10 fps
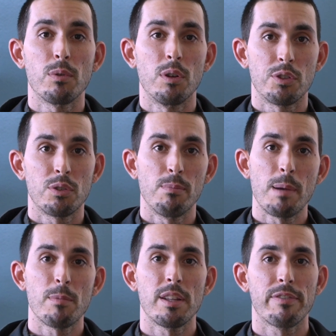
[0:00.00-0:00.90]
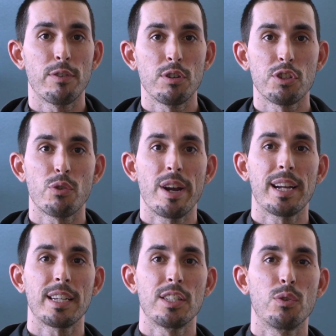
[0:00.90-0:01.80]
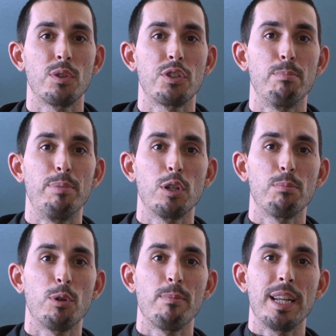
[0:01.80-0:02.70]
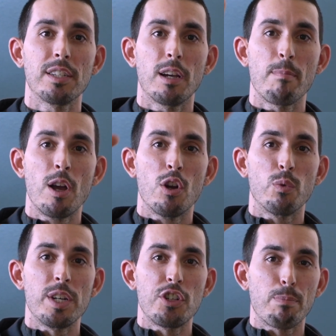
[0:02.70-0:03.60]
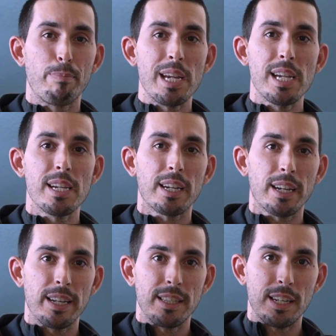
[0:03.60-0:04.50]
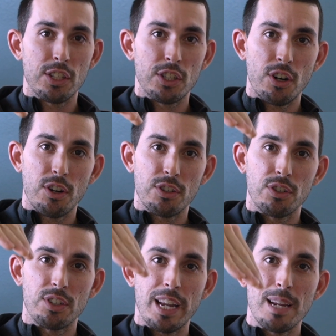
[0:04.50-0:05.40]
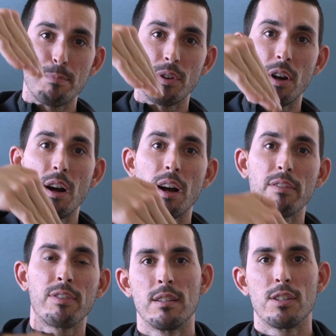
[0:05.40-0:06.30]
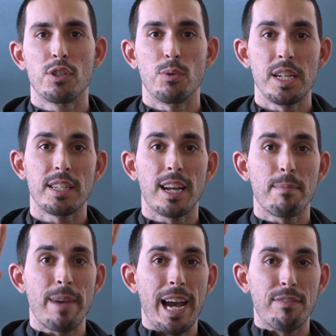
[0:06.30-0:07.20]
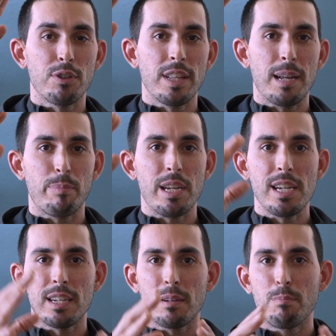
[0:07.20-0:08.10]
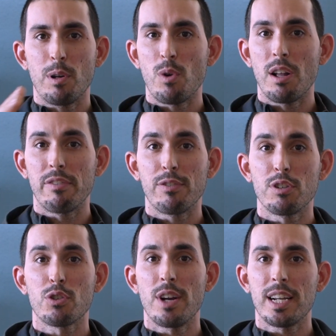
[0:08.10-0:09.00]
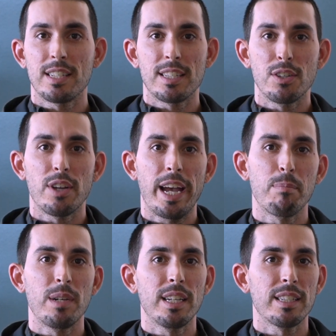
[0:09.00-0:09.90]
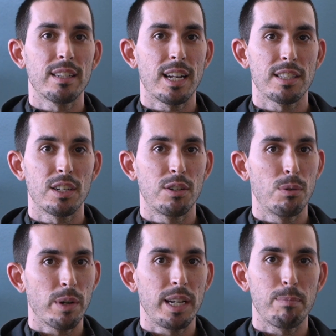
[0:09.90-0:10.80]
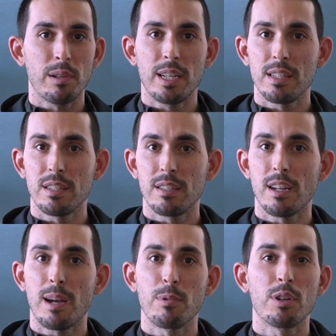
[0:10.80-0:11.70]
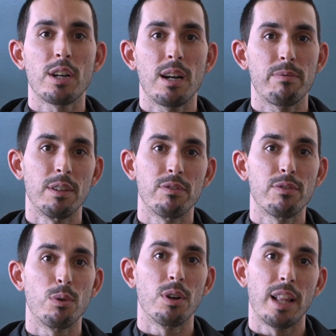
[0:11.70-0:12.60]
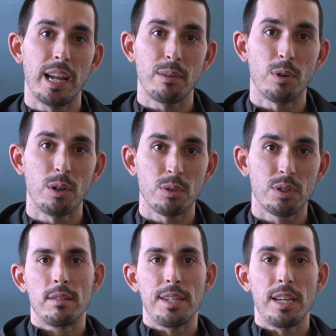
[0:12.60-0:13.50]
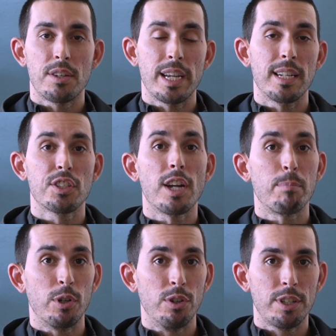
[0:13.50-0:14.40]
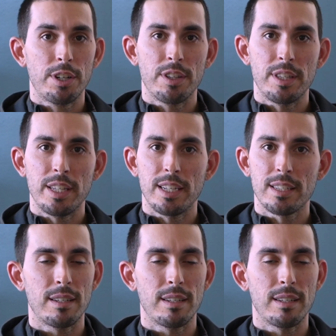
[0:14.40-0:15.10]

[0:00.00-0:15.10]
roast, remember that first crack is going to build momentum, reach a peak, and then start to taper off. So anytime after that peak, but while first crack is still happening, that's a great place to stop your coffee for a light roast. Now you can stop earlier than this.